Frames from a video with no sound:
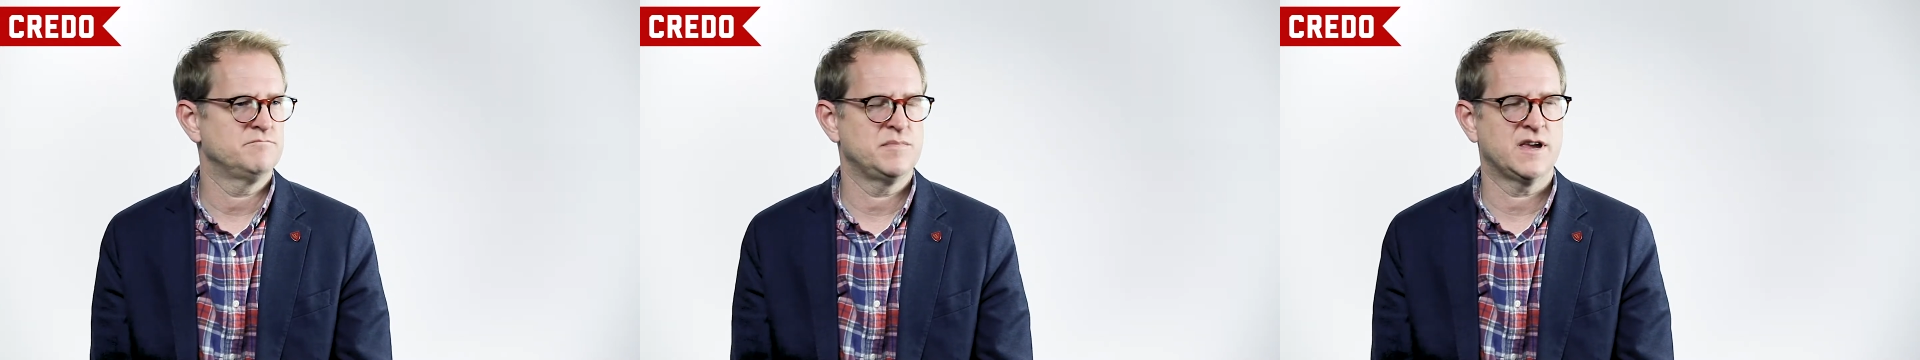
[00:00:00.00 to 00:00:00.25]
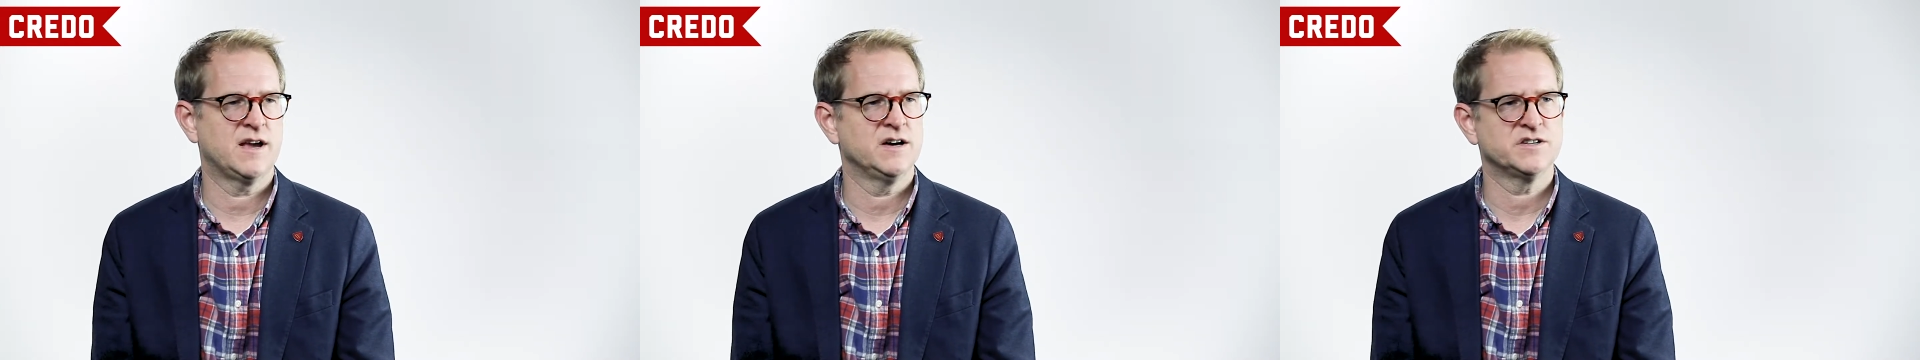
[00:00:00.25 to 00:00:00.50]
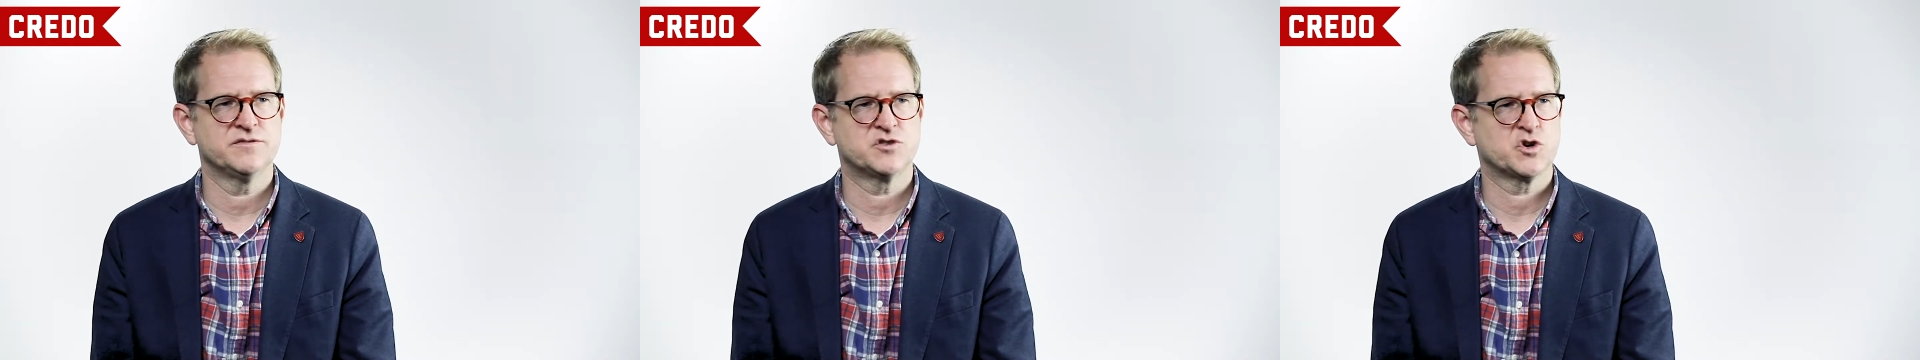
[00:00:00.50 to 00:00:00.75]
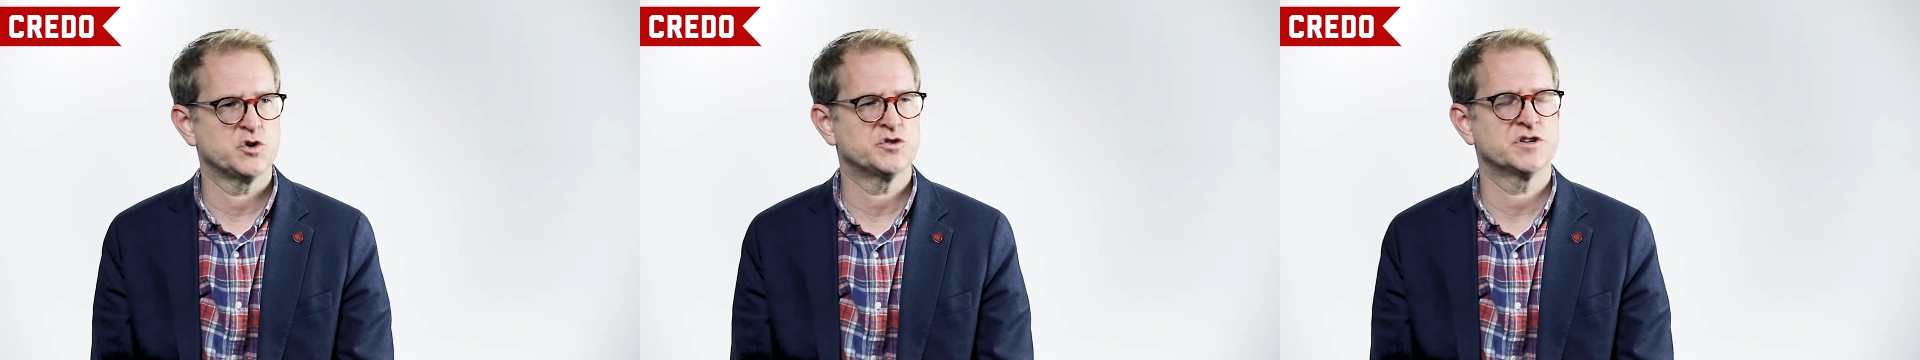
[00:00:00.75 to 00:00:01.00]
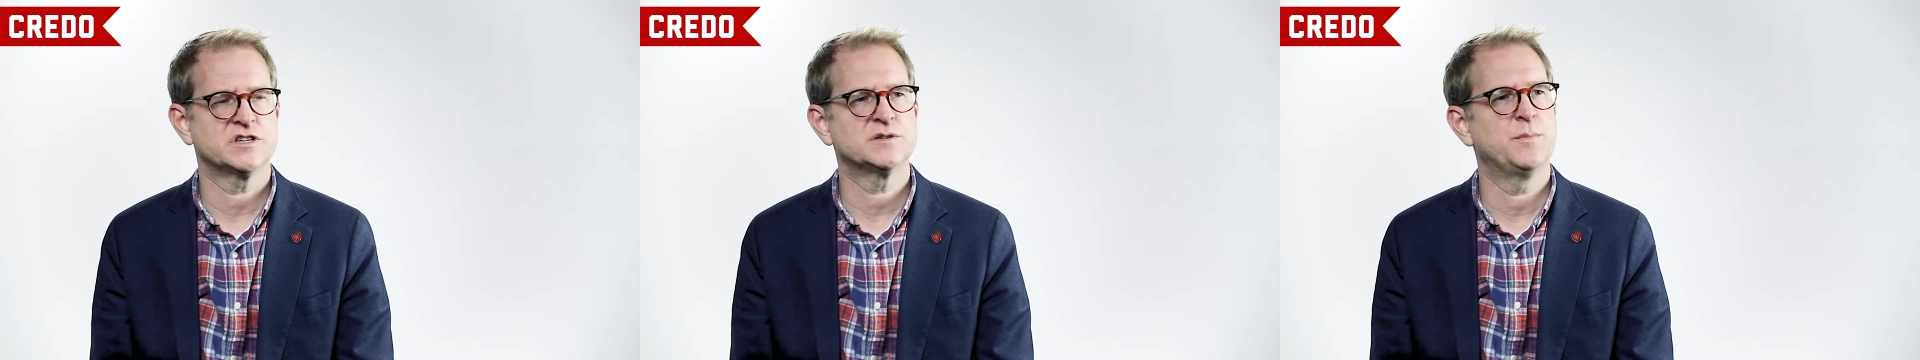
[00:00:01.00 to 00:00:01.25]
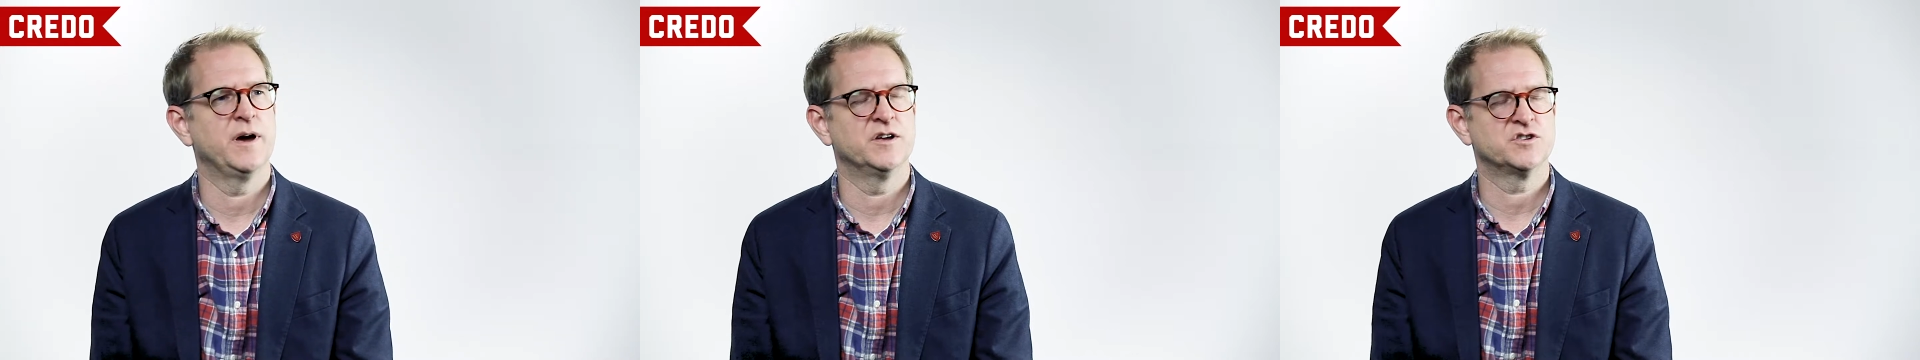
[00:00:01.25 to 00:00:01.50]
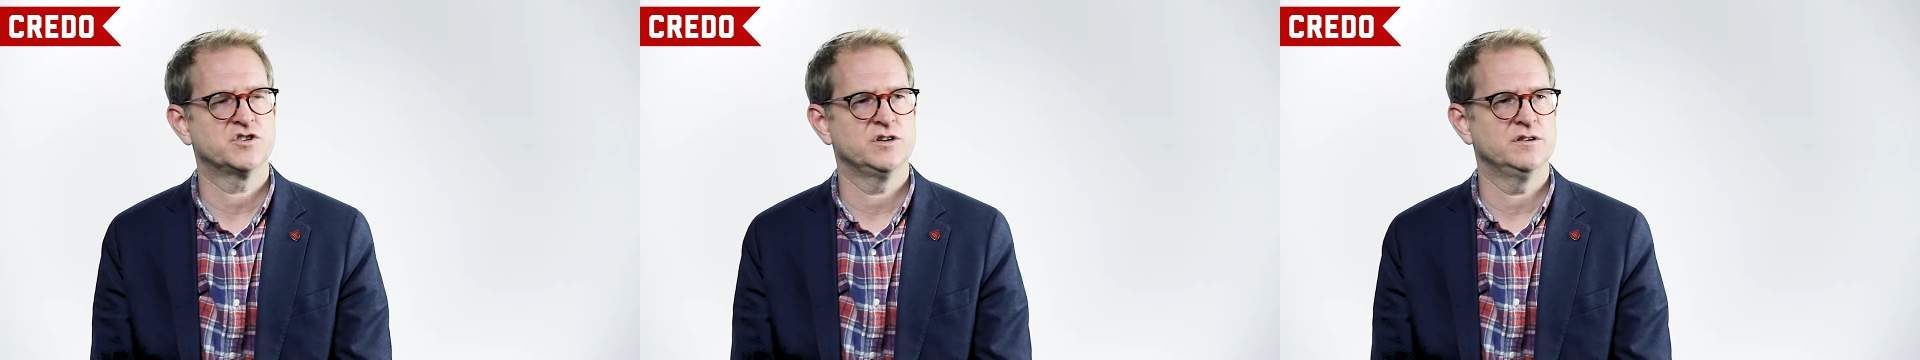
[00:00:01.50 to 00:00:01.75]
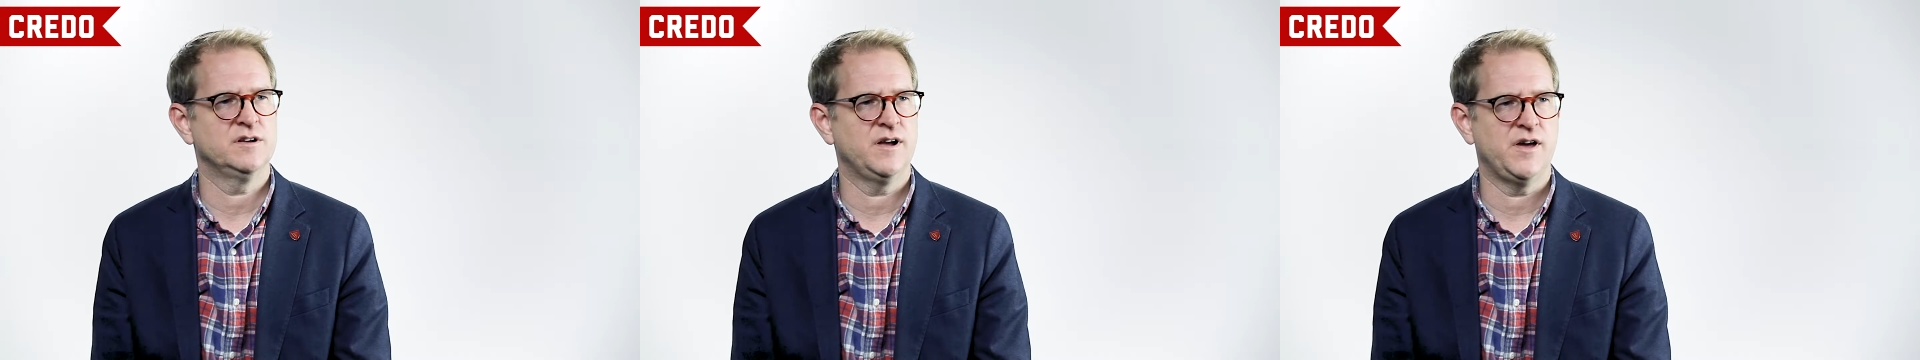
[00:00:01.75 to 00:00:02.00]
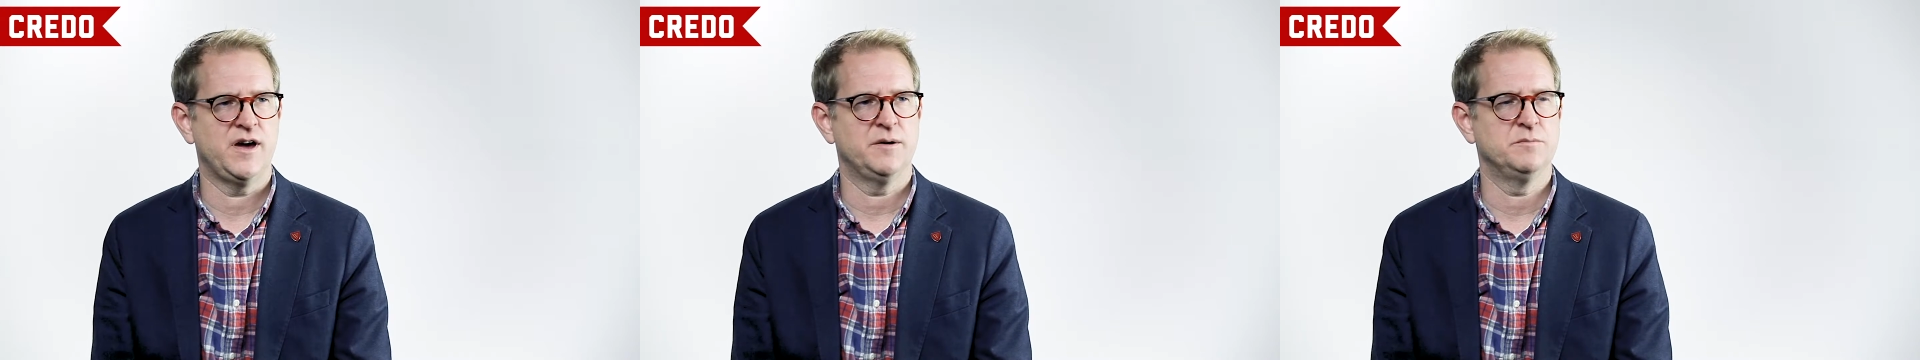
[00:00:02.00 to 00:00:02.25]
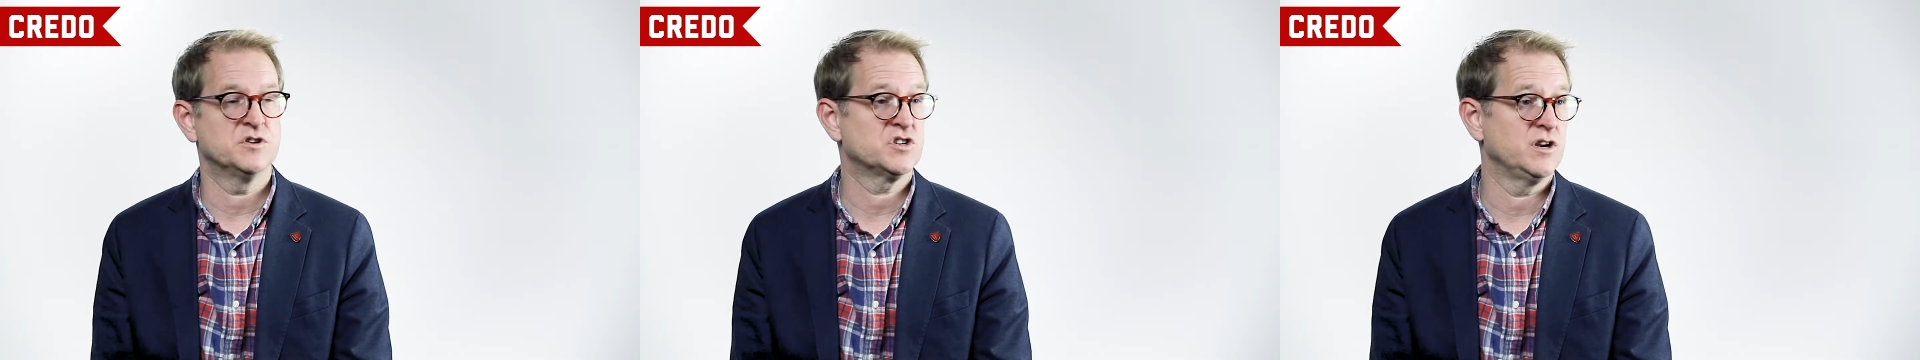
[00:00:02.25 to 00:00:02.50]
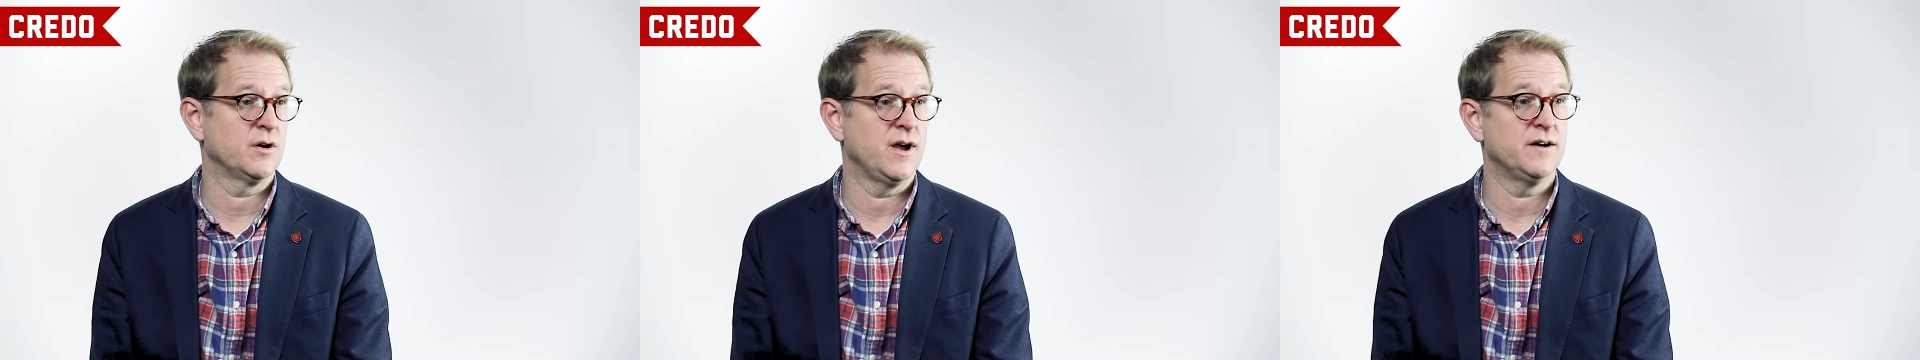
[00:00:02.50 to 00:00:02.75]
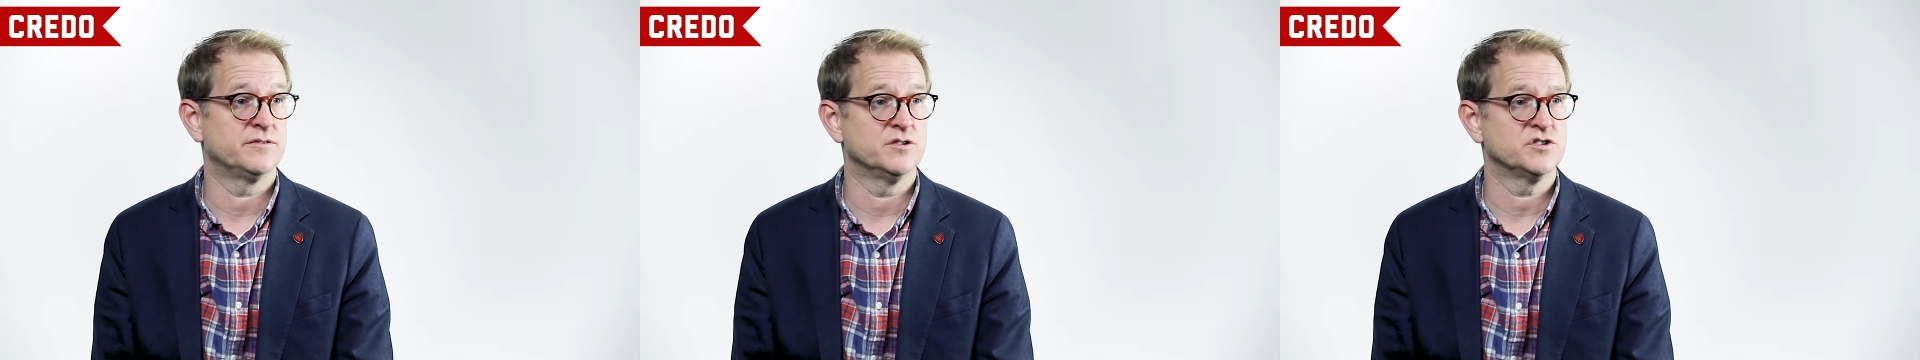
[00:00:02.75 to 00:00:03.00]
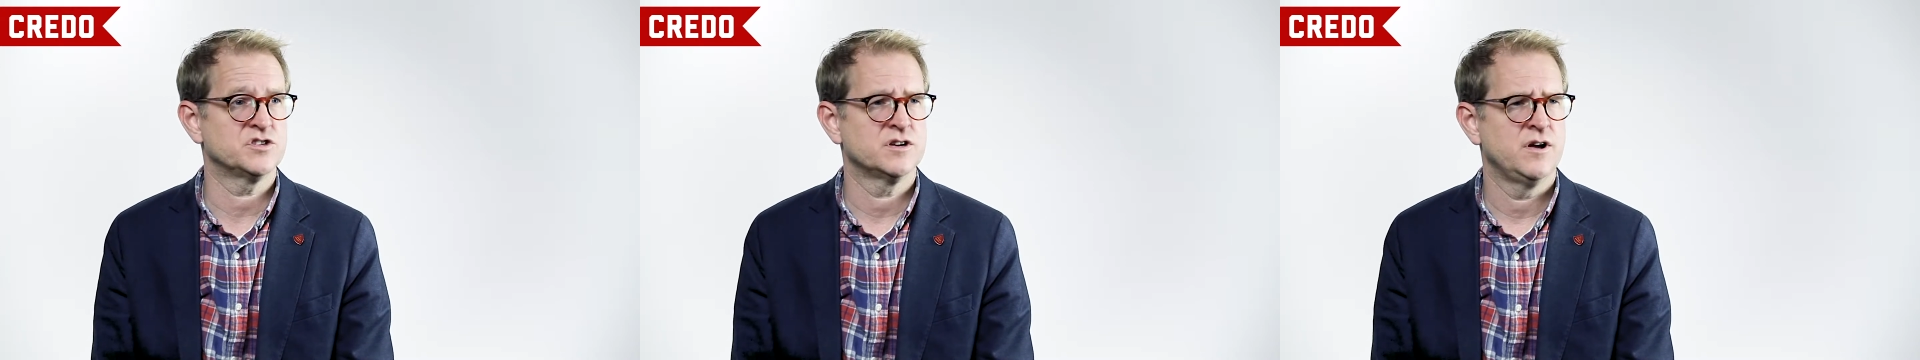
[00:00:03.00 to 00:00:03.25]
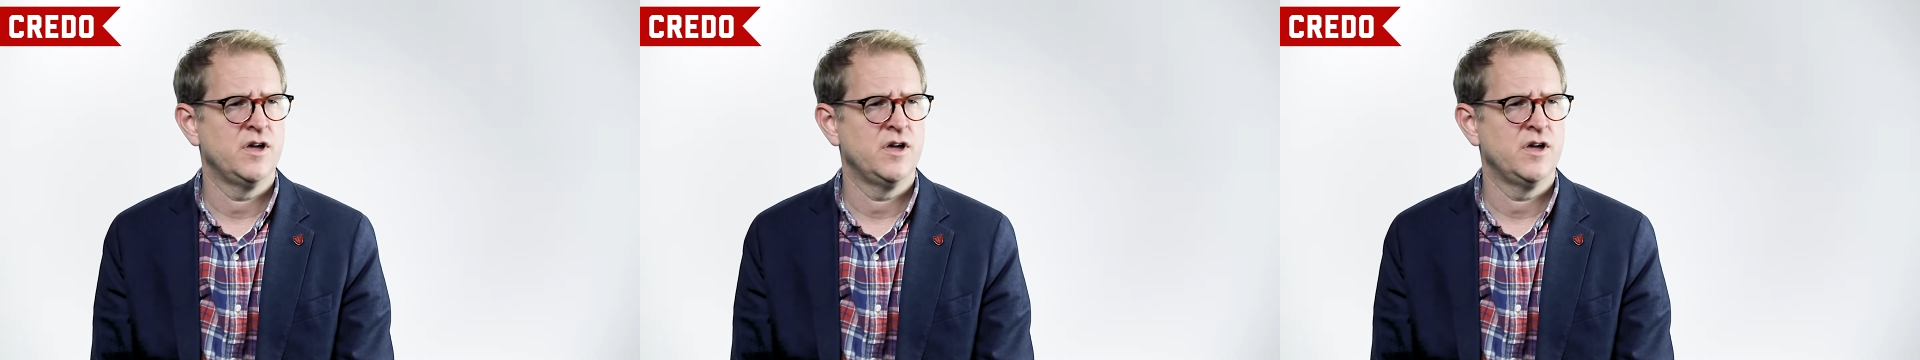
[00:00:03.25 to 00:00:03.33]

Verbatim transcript: Because of church expansion and missionary efforts,